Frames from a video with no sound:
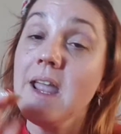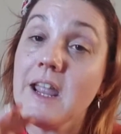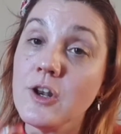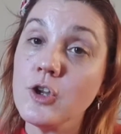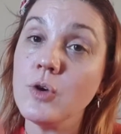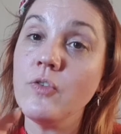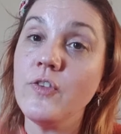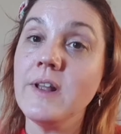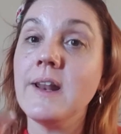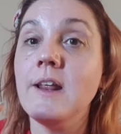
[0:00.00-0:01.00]
and you
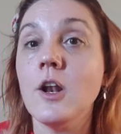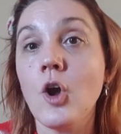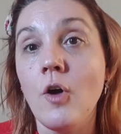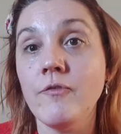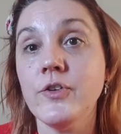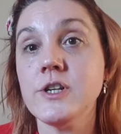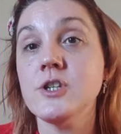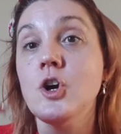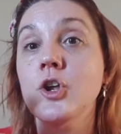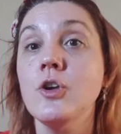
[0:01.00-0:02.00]
feel a little
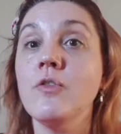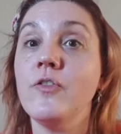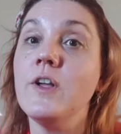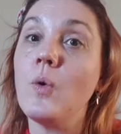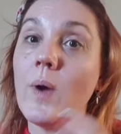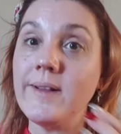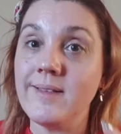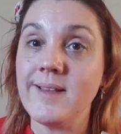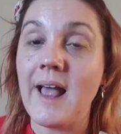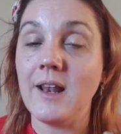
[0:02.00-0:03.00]
confident, or you feel quite
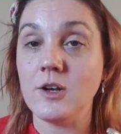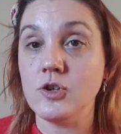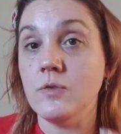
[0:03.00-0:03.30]
settled.